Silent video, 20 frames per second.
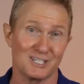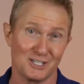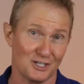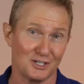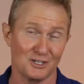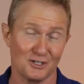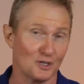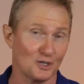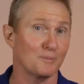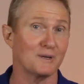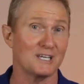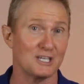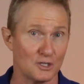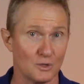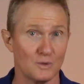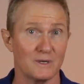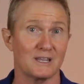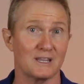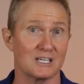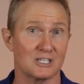And you'll be
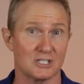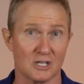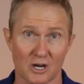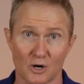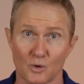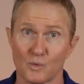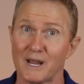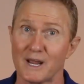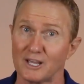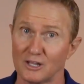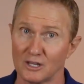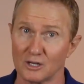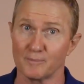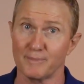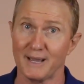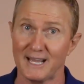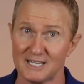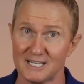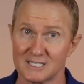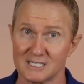doing this on a regular
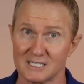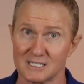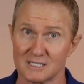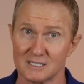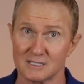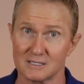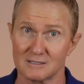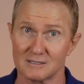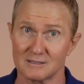basis.